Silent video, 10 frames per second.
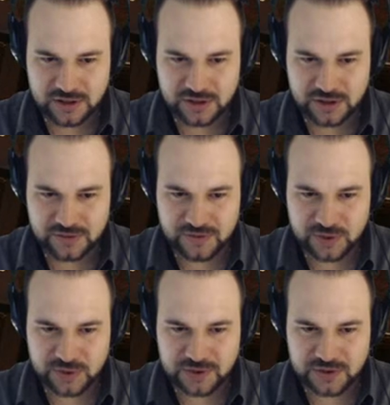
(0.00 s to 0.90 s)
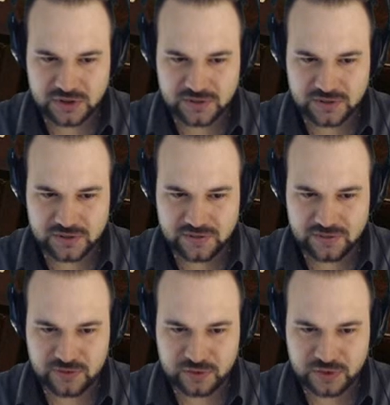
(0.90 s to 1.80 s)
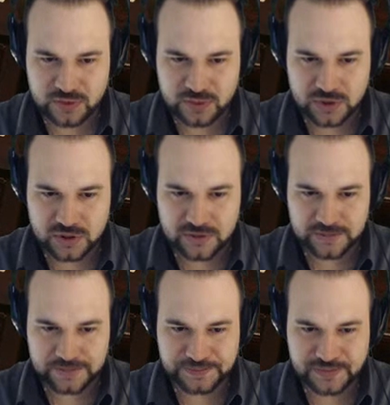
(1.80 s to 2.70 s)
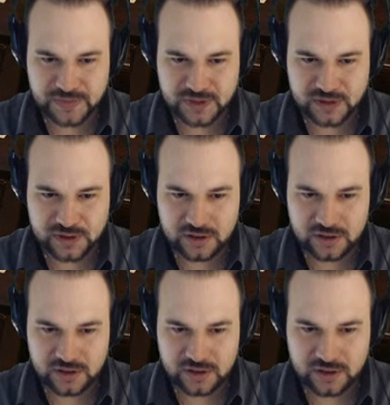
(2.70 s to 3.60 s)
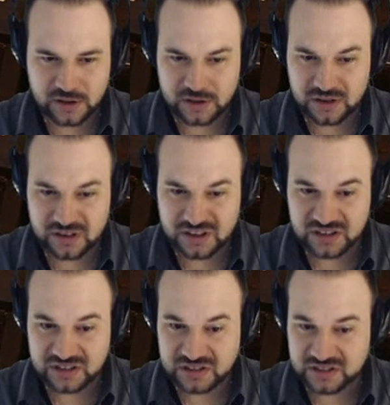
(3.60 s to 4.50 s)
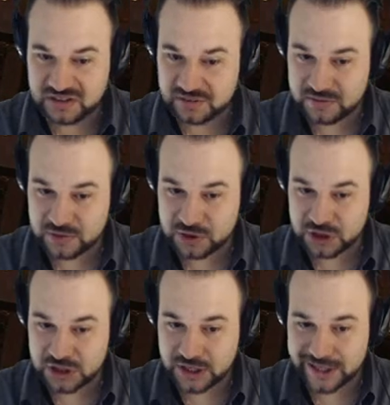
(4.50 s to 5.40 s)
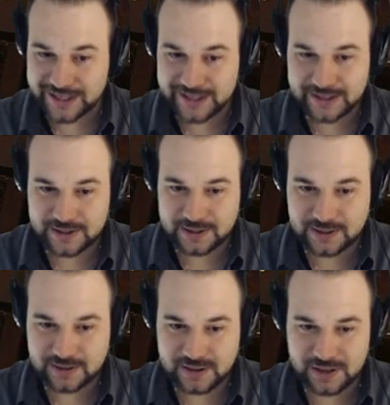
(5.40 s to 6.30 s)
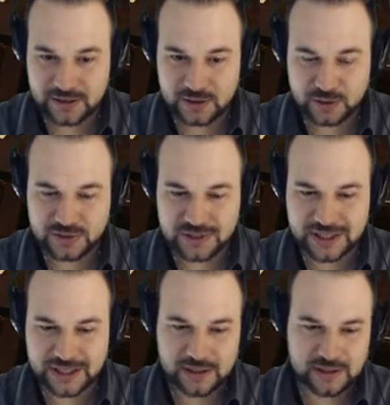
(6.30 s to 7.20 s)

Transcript: Your devoted servant François Athanase Charette de la Contrie.